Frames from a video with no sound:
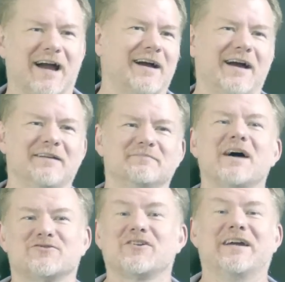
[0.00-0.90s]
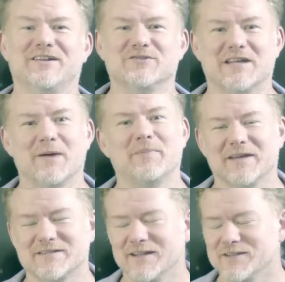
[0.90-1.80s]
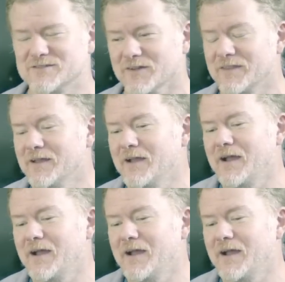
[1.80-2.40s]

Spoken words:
I'm not trying to use hippie as an insult,